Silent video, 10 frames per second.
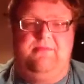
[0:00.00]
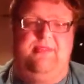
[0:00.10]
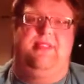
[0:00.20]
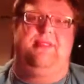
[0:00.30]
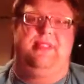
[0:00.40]

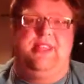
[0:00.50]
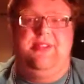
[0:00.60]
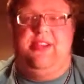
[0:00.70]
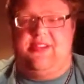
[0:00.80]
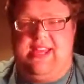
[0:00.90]
with the New
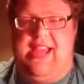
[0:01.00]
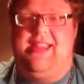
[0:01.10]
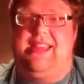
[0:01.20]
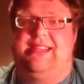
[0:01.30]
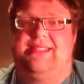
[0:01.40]
York
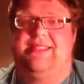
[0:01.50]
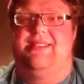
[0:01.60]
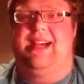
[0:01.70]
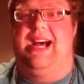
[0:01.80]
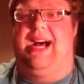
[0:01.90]
Yankees,
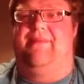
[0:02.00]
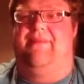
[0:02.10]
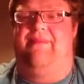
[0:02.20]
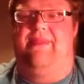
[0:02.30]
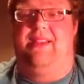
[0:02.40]
and
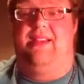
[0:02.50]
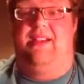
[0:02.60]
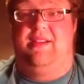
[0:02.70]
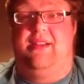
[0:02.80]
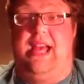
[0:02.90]

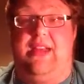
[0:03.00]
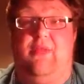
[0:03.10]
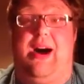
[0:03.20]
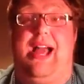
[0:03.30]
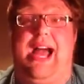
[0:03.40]

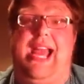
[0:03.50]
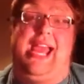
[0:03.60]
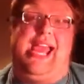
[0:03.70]
why I